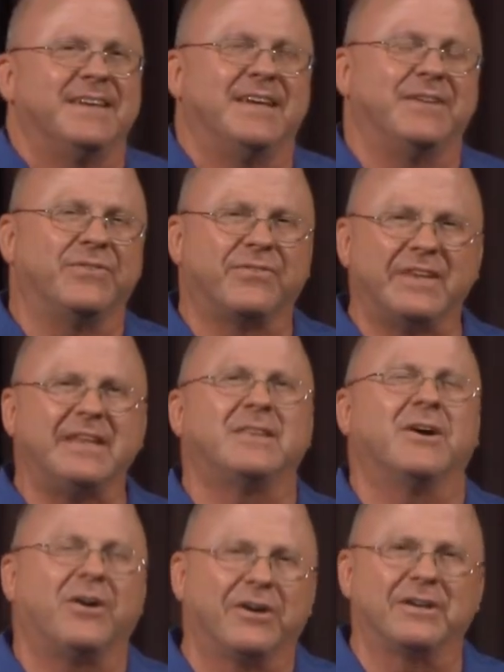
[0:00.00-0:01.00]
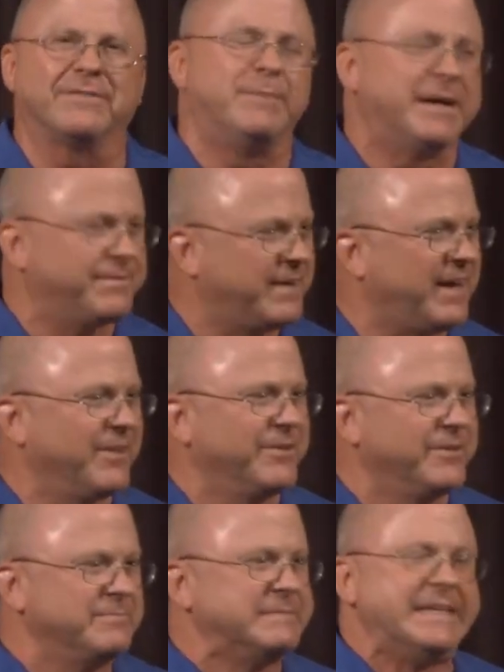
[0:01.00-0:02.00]
and seek the heart of my
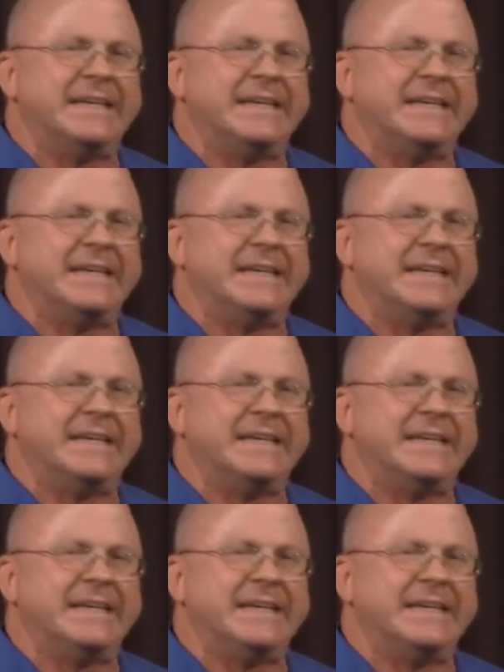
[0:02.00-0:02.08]
Father,